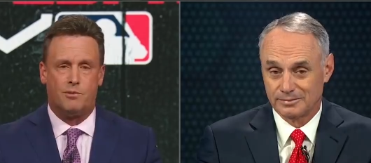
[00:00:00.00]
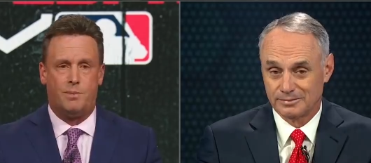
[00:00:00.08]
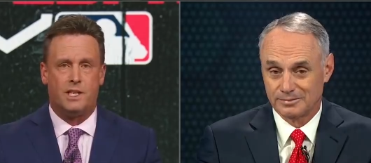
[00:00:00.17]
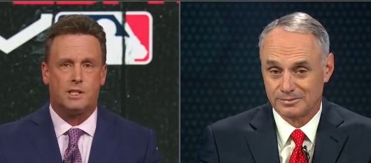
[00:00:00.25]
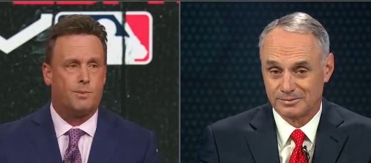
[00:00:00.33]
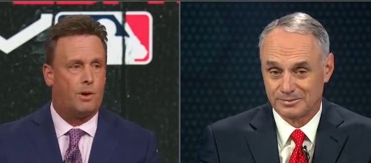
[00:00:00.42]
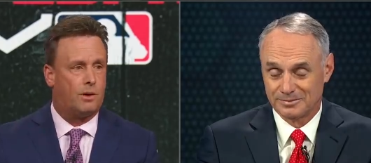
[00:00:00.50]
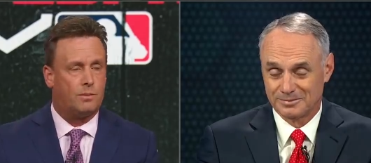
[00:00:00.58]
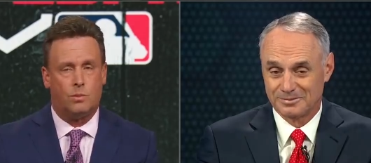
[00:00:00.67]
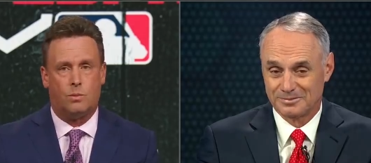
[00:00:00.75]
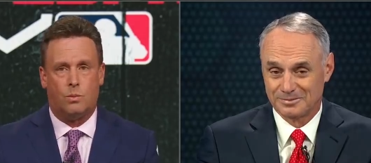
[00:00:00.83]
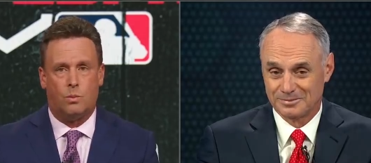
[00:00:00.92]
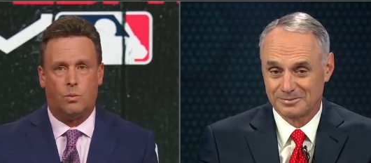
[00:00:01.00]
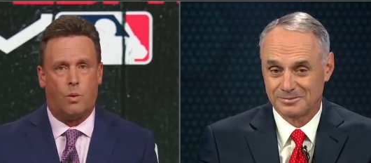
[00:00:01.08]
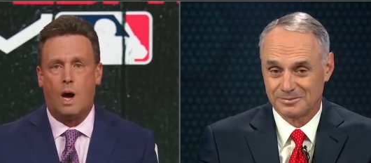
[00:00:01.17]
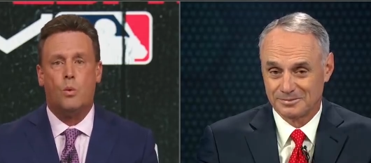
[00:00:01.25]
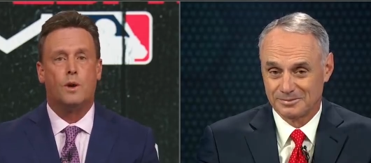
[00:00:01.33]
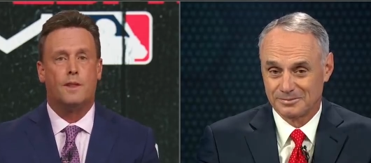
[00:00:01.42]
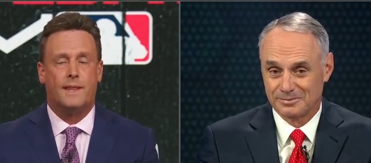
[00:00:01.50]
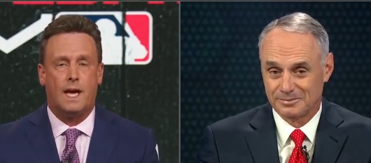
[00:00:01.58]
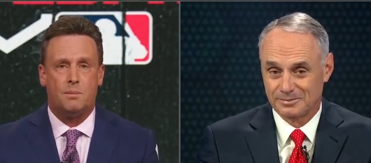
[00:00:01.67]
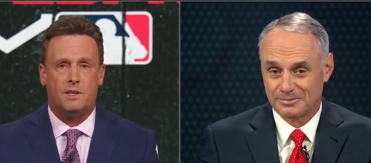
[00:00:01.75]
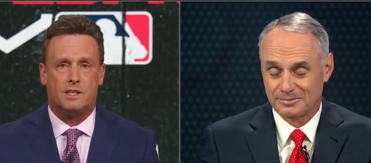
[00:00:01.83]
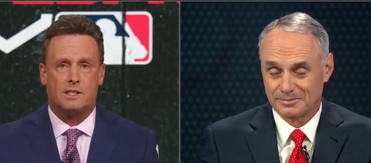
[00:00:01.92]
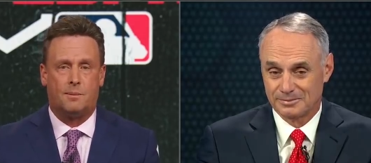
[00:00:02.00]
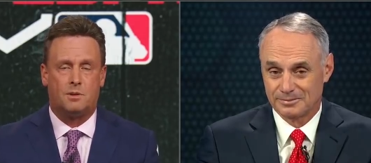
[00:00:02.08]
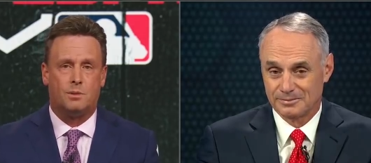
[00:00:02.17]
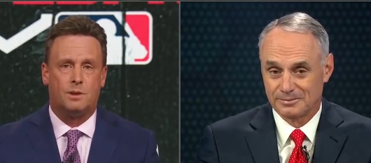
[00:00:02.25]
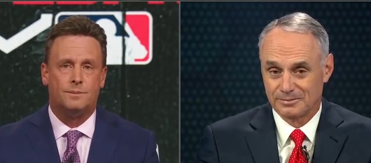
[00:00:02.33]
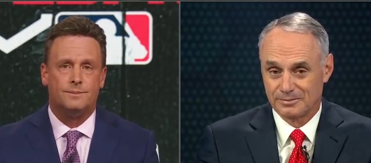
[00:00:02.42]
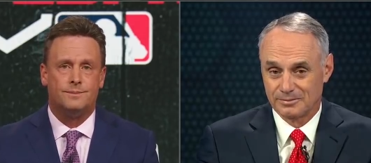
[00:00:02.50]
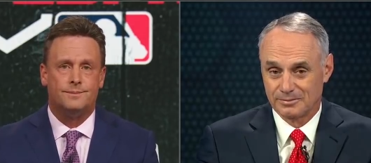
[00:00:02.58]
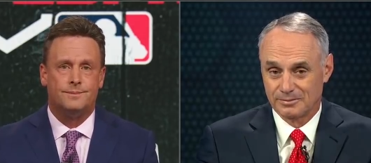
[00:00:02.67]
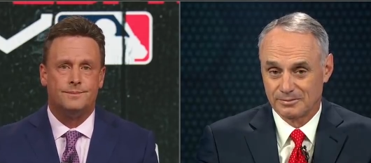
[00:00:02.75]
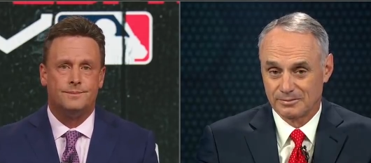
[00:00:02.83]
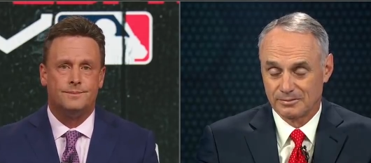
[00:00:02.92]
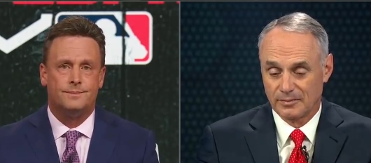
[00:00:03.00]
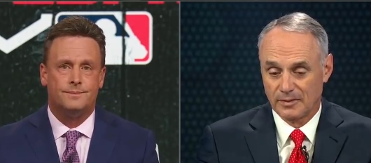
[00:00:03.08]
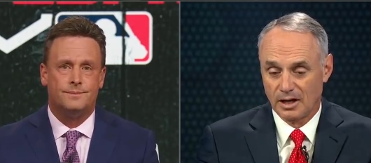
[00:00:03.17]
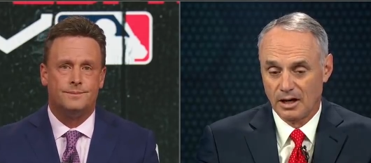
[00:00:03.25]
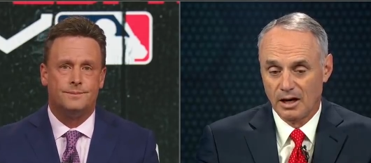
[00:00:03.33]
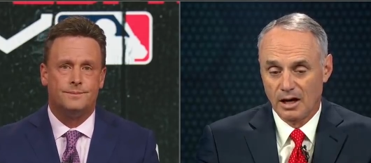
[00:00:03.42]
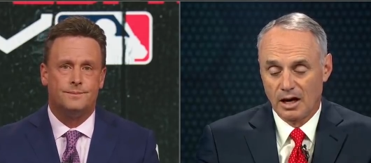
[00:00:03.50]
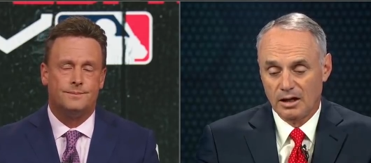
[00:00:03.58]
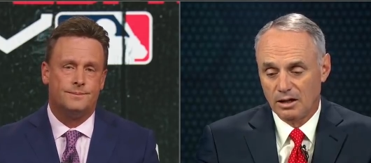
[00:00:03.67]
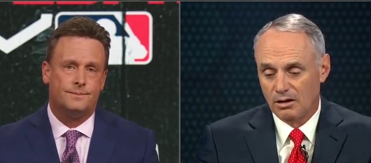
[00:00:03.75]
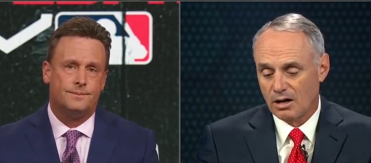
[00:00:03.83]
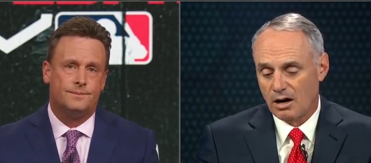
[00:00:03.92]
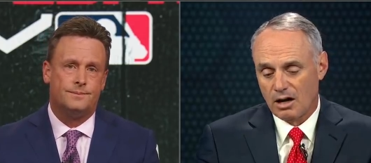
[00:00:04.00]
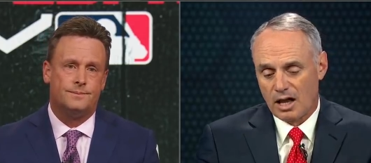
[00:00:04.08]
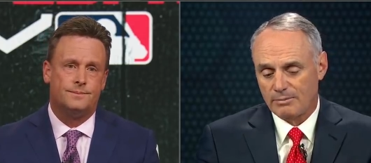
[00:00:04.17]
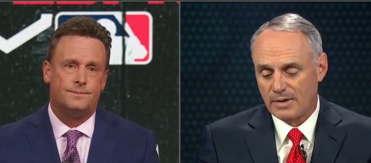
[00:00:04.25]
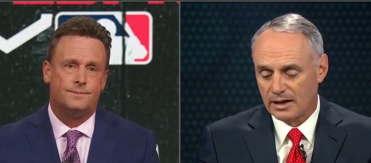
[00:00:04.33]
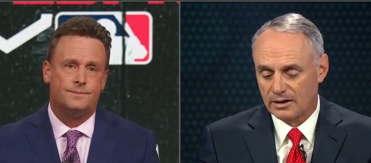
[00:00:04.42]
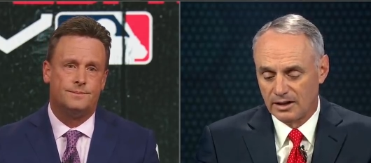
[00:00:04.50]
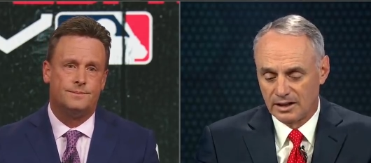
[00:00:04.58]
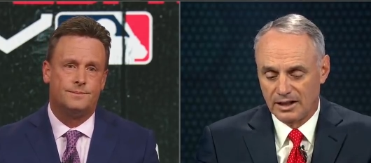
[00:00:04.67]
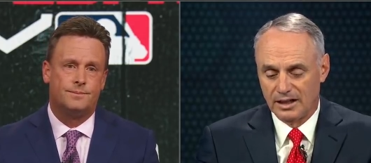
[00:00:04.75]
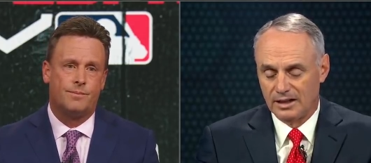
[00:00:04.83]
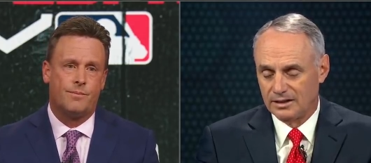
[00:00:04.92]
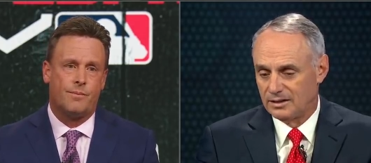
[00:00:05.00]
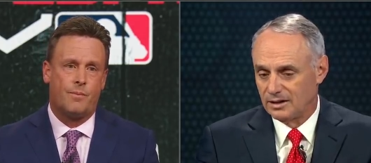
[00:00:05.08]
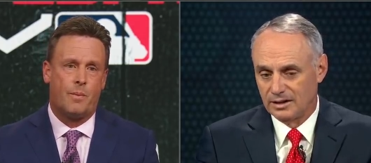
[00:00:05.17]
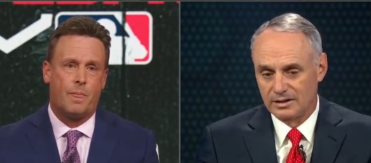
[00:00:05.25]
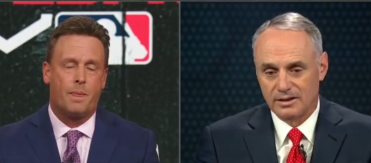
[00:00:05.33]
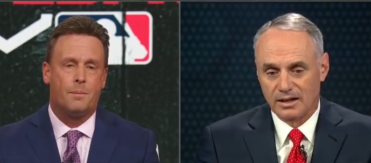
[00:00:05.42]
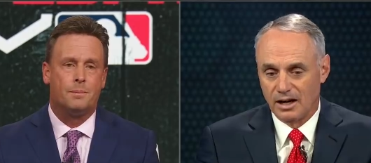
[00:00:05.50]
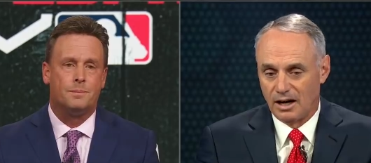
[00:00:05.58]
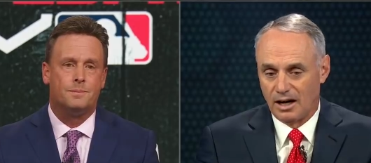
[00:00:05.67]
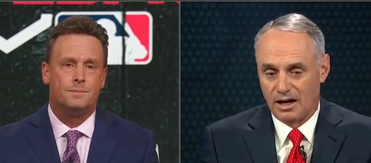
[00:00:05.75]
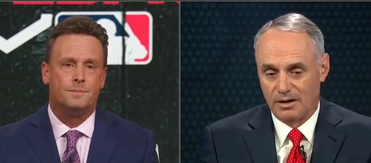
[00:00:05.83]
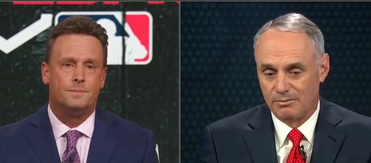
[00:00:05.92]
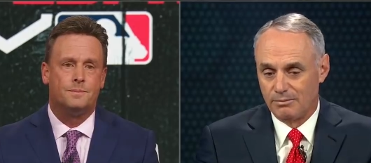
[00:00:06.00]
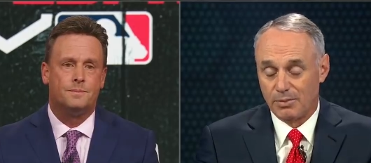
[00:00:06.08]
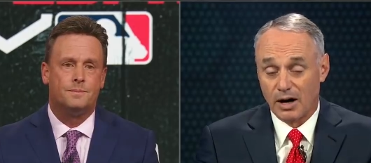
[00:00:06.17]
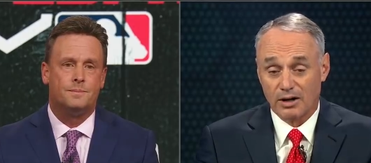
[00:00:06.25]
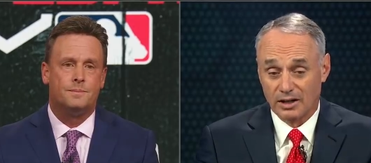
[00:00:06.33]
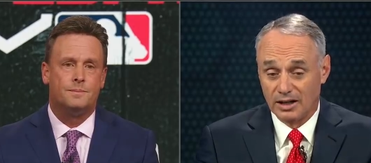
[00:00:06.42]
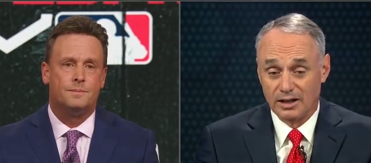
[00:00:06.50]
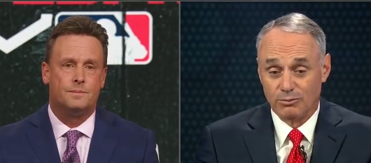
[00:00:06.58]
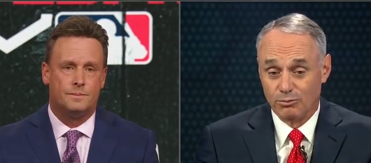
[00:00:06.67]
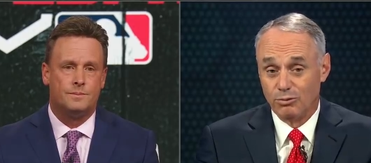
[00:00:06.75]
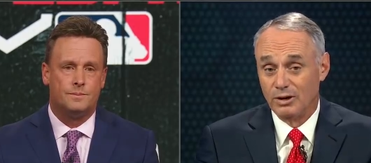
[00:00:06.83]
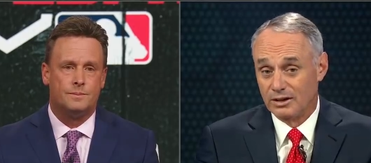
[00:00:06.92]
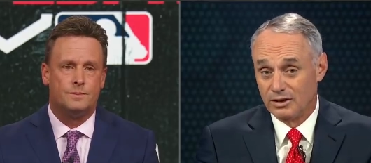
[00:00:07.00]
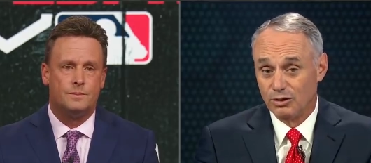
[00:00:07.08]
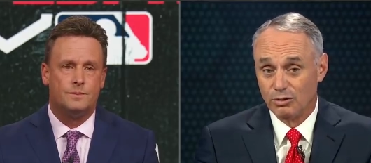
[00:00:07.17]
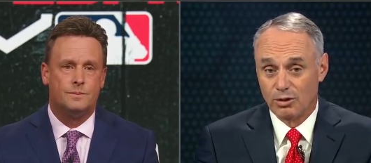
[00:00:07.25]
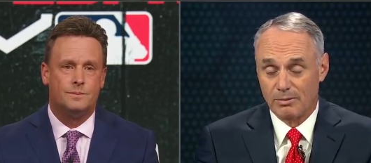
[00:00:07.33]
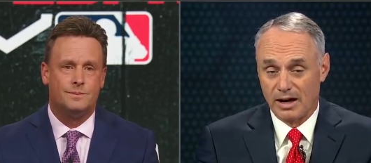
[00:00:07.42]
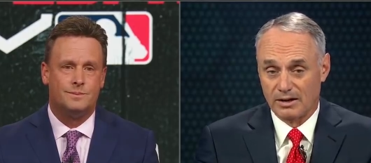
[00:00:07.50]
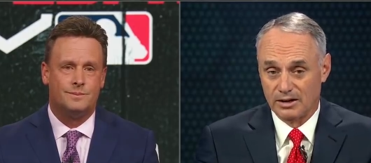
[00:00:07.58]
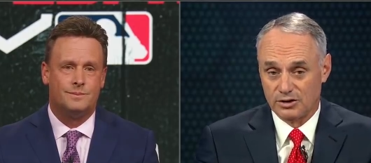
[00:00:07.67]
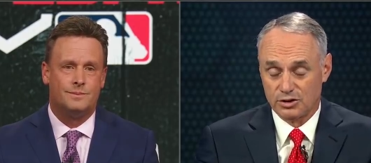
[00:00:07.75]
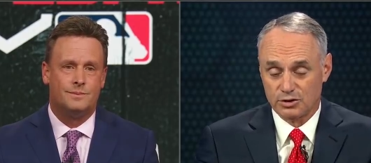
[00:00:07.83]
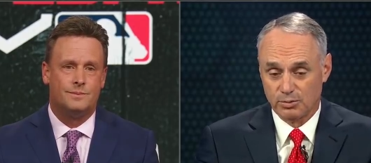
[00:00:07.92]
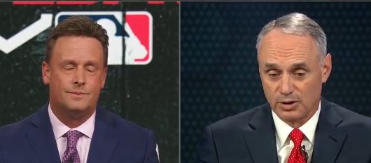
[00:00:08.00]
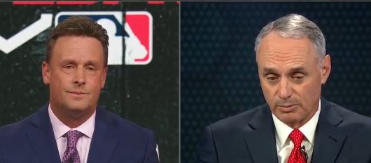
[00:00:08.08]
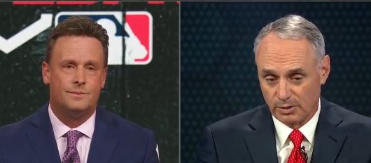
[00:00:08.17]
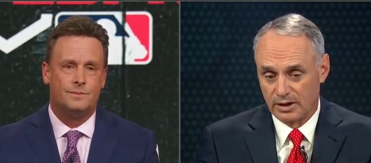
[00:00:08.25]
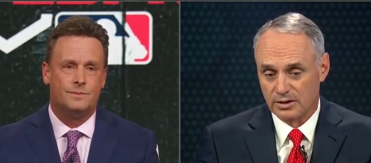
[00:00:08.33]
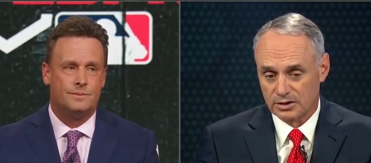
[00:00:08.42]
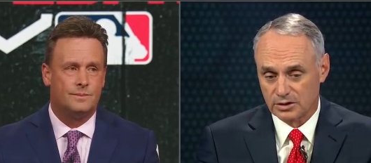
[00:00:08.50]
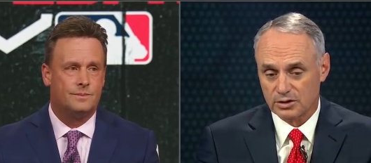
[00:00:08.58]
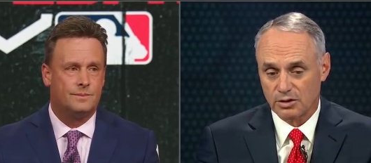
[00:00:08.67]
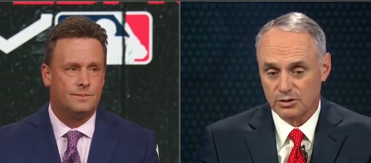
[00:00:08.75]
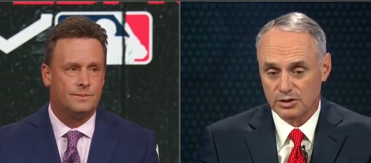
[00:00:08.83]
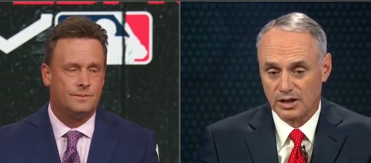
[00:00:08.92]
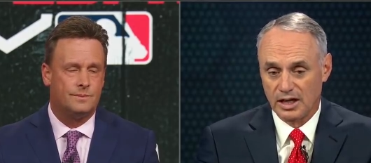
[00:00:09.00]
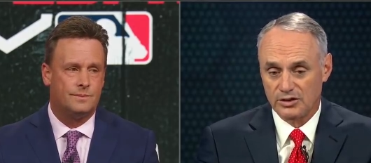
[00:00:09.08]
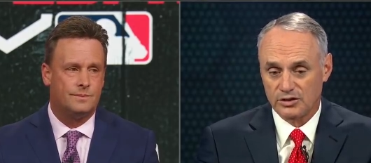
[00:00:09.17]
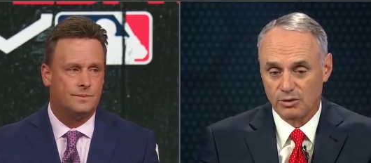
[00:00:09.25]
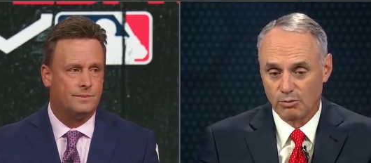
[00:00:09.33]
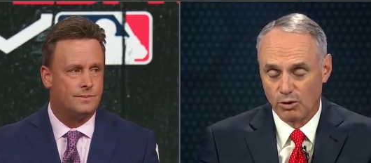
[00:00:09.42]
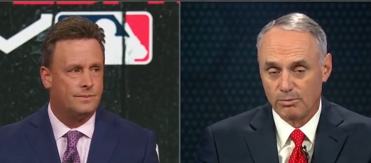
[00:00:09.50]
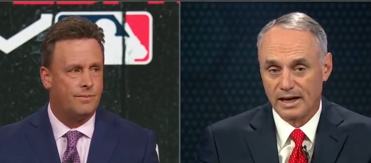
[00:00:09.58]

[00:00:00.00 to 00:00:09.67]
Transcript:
Speaker 1: of baseball. Why wouldn't that be acceptable?
Speaker 2: You know, Karl, I'm not going to get into um, bargaining with you about issues with the Players Association. We'll